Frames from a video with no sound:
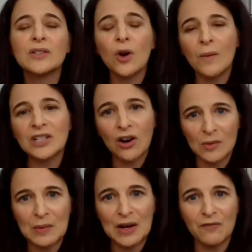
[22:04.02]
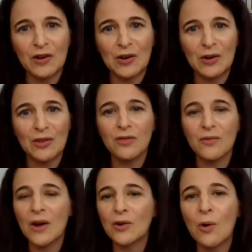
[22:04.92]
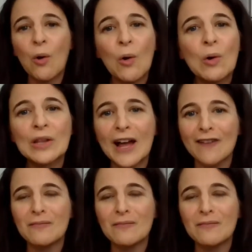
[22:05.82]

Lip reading: so much heartbreak for her throughout her whole life